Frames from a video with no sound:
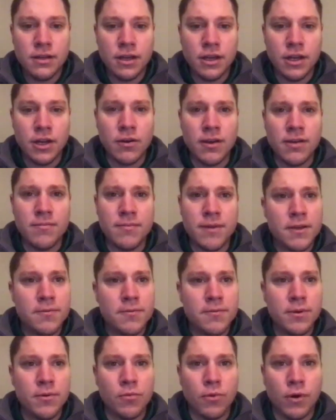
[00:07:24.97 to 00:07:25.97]
you know, he
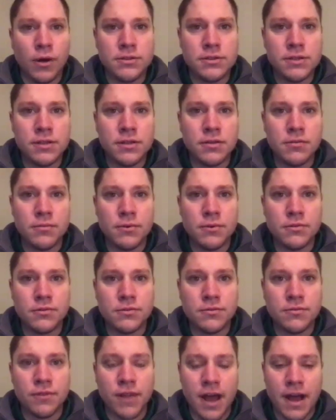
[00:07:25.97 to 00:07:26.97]
maybe wasn't the
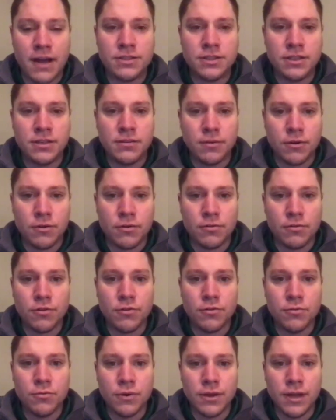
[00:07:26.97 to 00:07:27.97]
most flashy
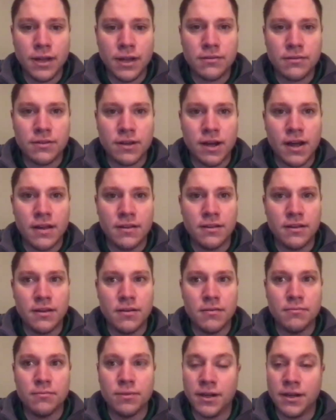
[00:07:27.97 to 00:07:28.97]
recruit when they signed
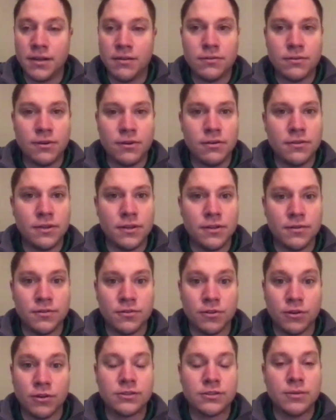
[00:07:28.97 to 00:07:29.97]
him, but he certainly
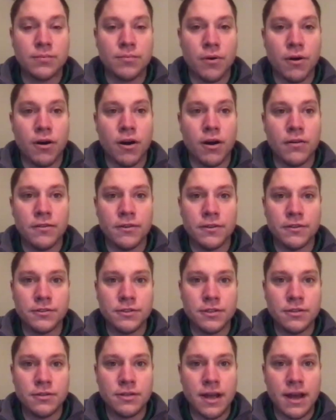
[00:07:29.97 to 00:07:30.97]
looks the part. There's
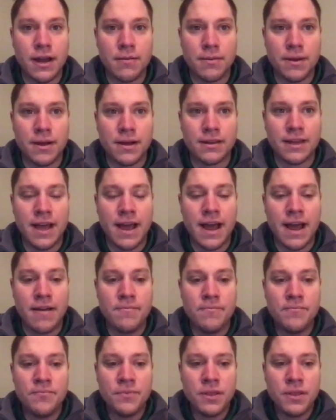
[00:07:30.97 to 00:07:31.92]
no doubt about that.